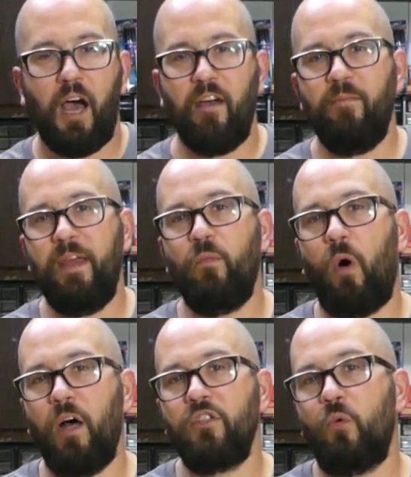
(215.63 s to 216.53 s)
I've made
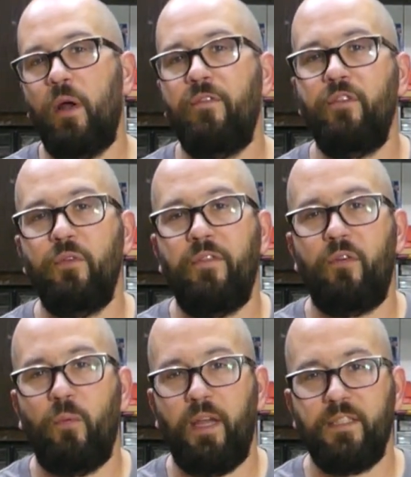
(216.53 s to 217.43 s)
wands quite a few
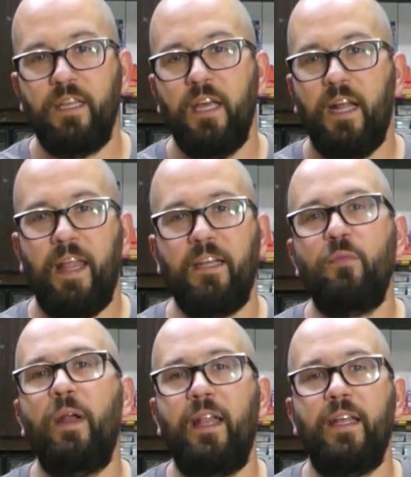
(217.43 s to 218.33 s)
different ways, and that's
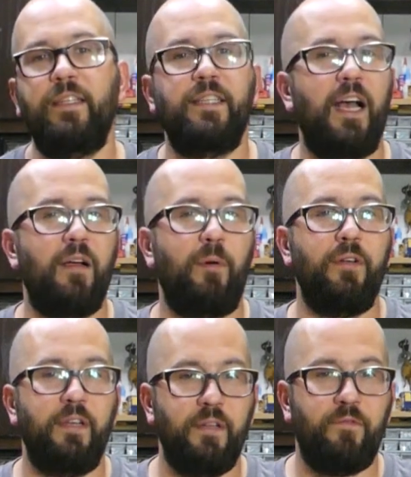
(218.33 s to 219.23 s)
what I'd like to talk
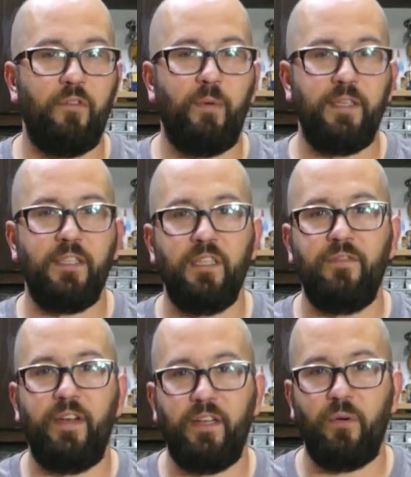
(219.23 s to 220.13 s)
about for the rest of this
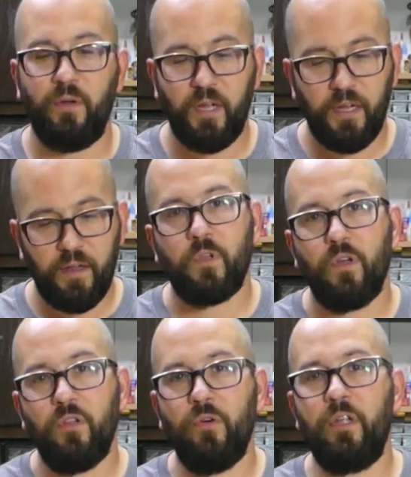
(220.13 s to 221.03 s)
video.
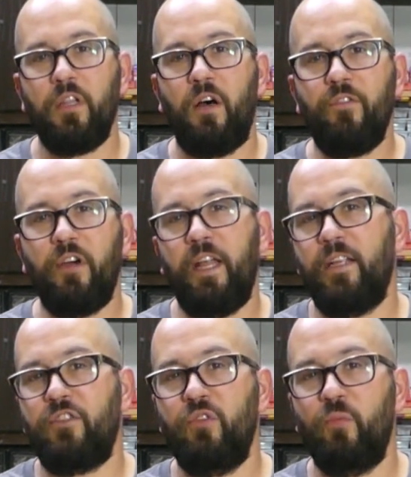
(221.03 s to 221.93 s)
Luna Lovegood
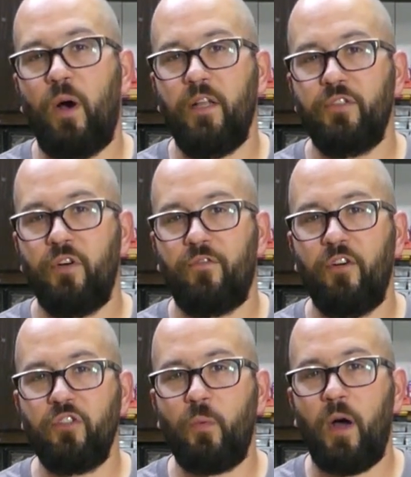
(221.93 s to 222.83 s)
has 2 wands. Her
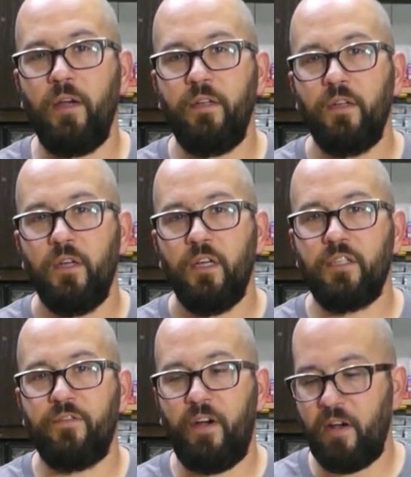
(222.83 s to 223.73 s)
first wand is
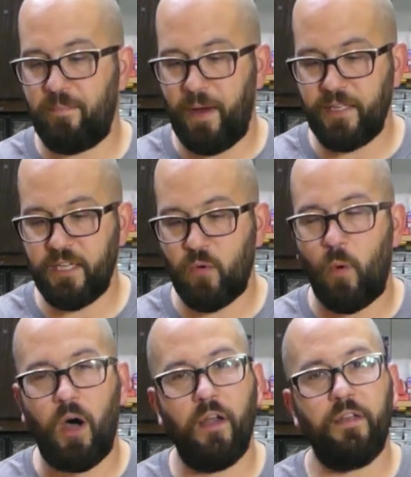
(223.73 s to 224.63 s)
a very basic
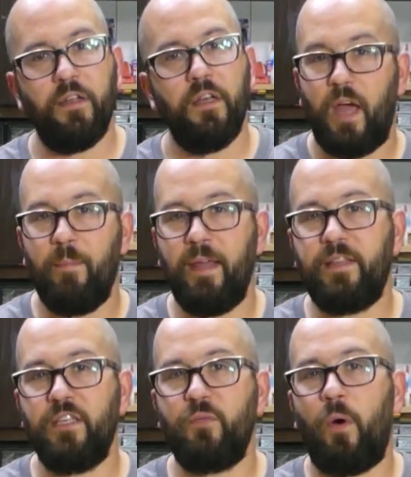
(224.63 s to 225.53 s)
wand. I
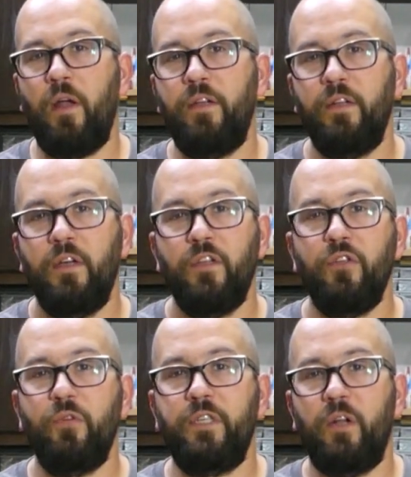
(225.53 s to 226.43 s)
make this wand
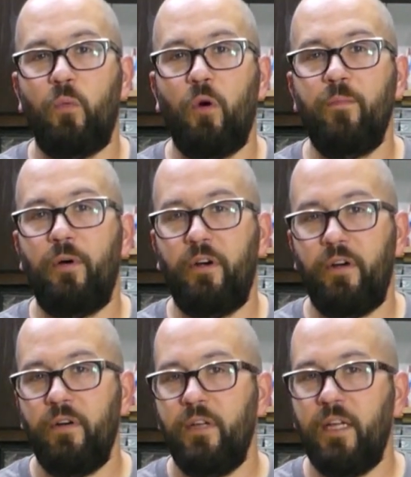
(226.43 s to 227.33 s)
using a wood
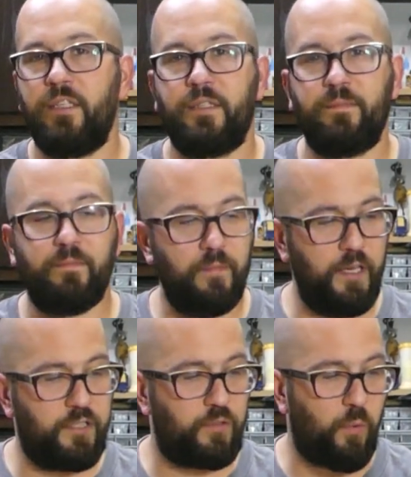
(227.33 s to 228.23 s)
burner. It's
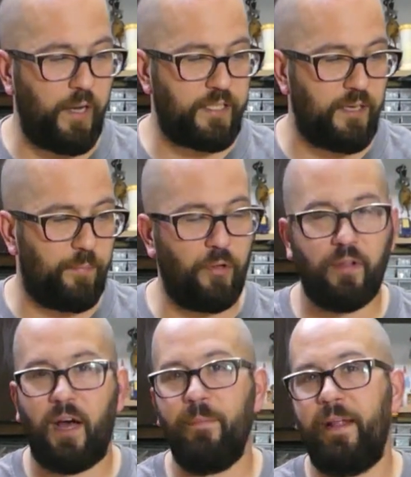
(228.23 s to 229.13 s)
quite
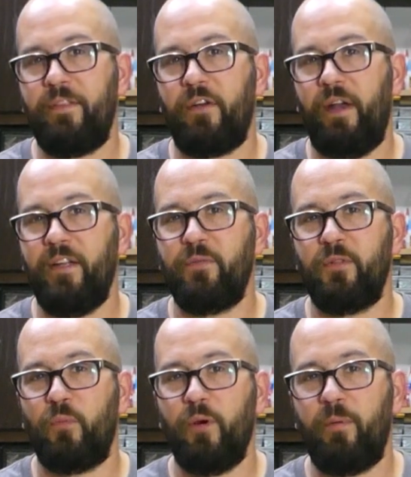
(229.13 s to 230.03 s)
simple. I'm not the greatest
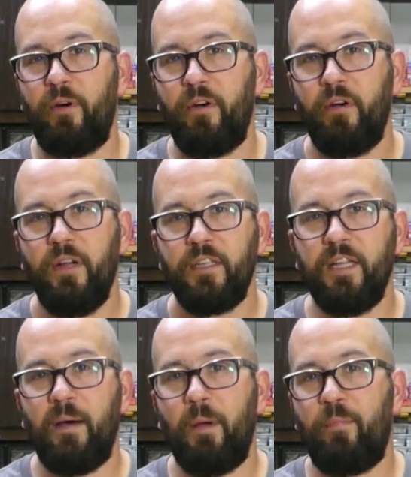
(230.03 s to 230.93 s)
with a wood burner. It's
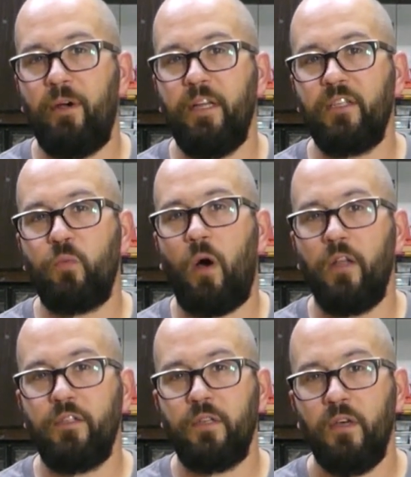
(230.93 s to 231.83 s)
not my prettiest
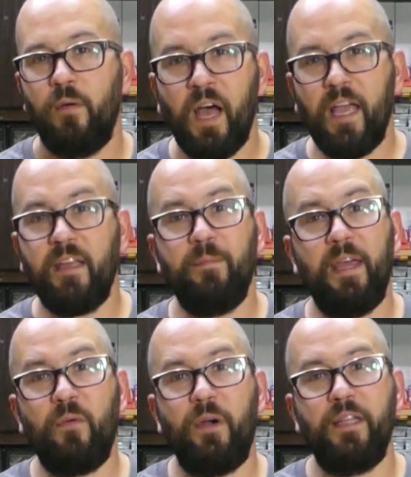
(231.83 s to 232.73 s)
wands. I can
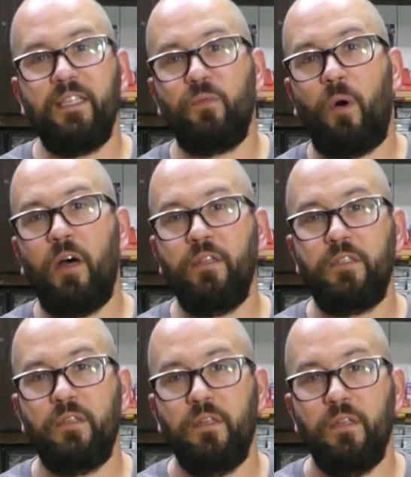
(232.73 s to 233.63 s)
make one of these
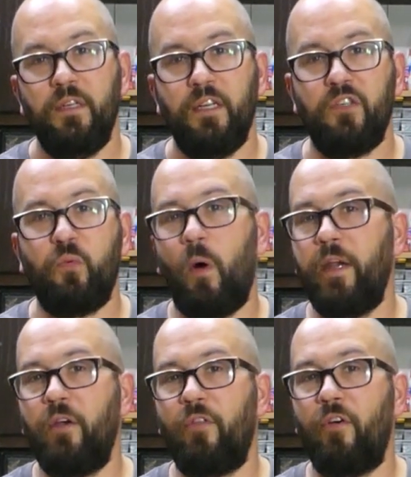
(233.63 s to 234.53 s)
wands in
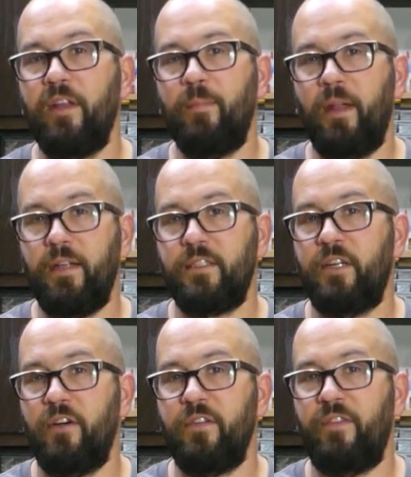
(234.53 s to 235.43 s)
20 or 30 minutes
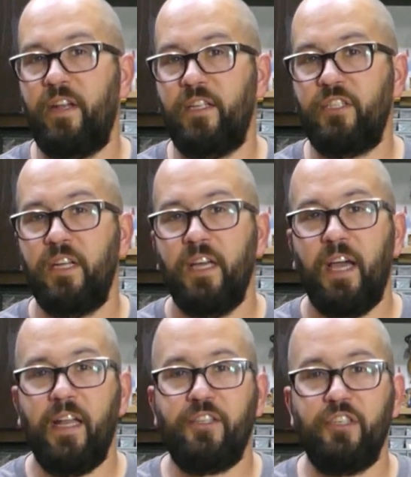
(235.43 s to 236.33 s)
start to finish,
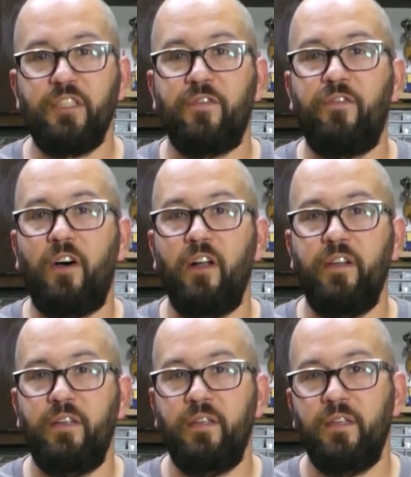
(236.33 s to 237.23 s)
and it's a
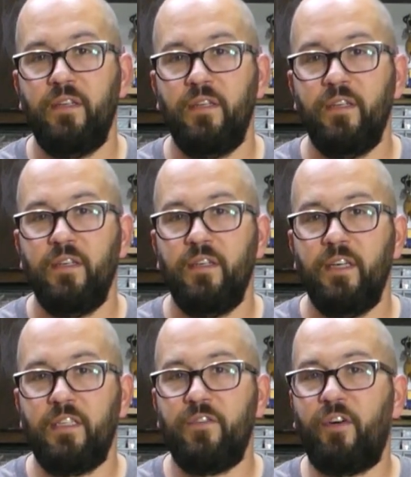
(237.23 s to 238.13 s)
fun
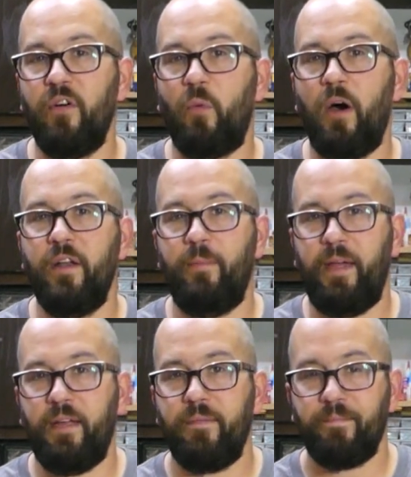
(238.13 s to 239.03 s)
wand to
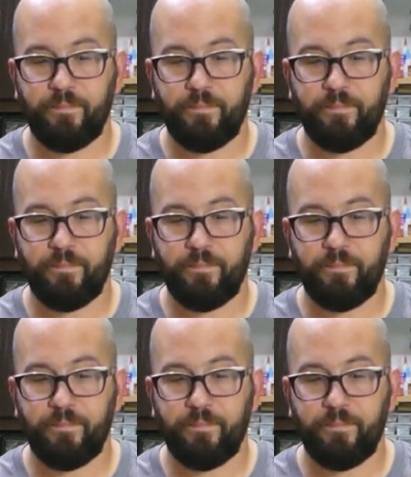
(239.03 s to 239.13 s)
make.